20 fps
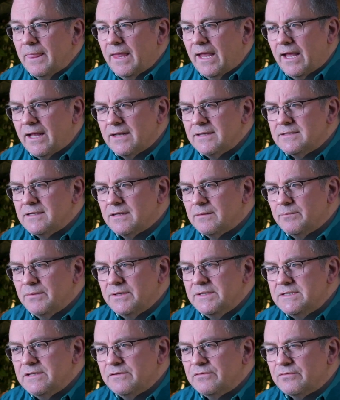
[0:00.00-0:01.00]
handle them
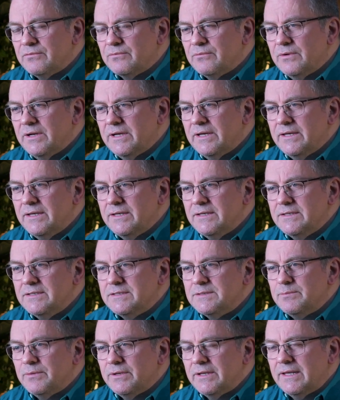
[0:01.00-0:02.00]
in different
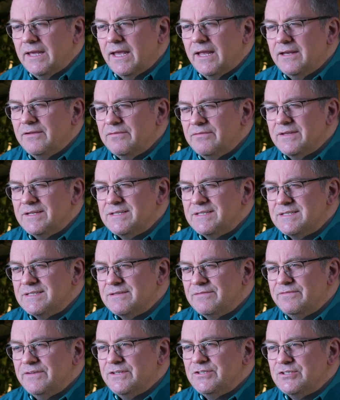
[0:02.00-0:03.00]
ways. But again, if there's
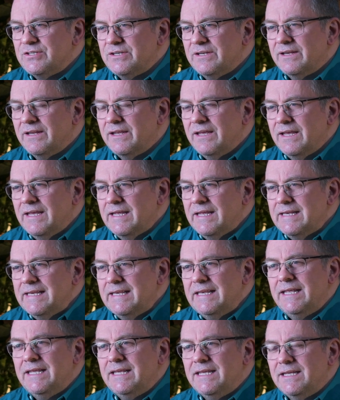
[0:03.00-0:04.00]
sufficient
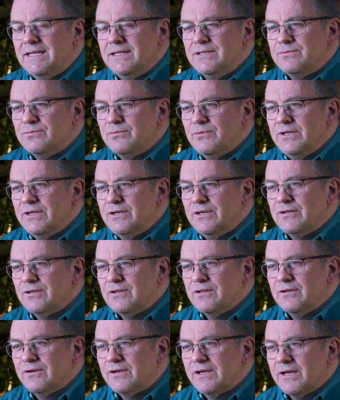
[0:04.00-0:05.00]
need, we
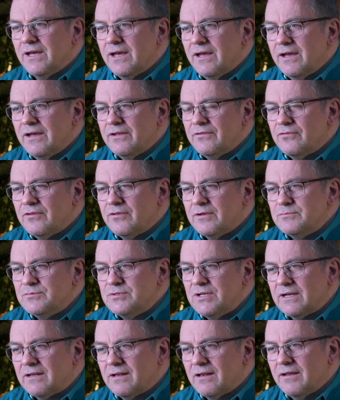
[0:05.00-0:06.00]
could look at a
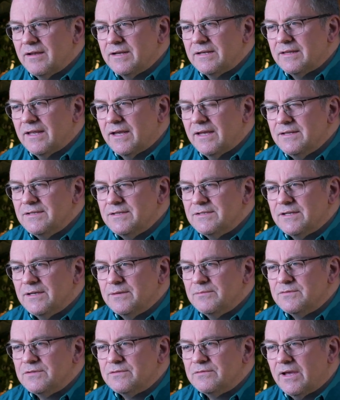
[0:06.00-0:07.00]
subject like that in
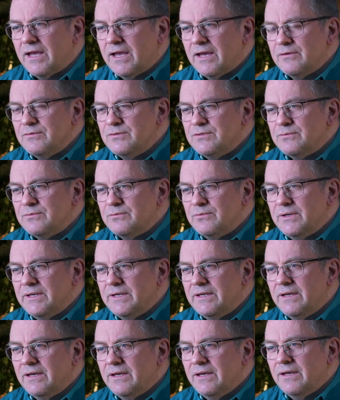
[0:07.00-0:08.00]
terms of how do
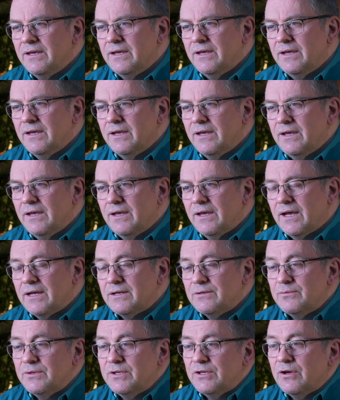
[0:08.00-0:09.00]
we
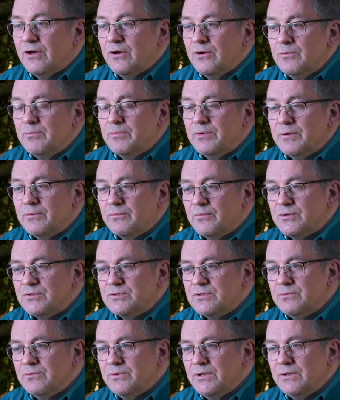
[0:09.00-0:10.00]
cope, and
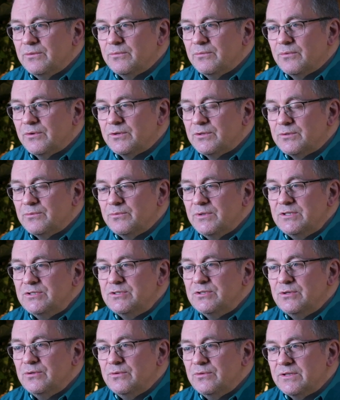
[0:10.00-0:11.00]
what do we
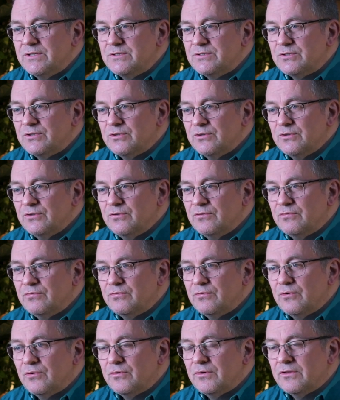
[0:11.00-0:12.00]
do that's good
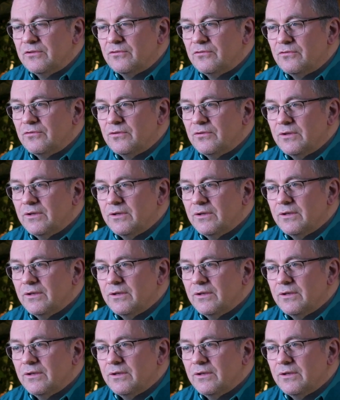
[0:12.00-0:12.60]
for us.